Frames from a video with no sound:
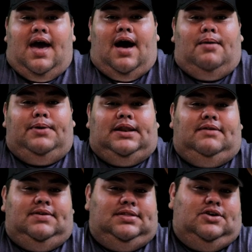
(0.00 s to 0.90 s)
I'll be
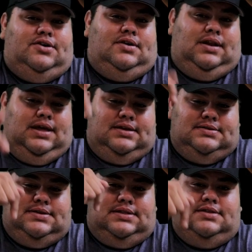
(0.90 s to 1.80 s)
leaving their
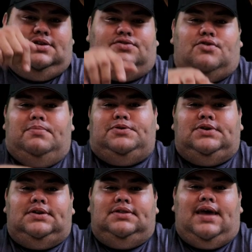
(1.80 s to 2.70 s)
links in the
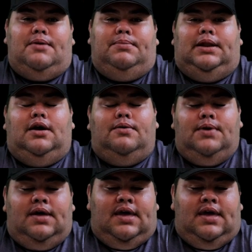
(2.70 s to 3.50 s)
description down below.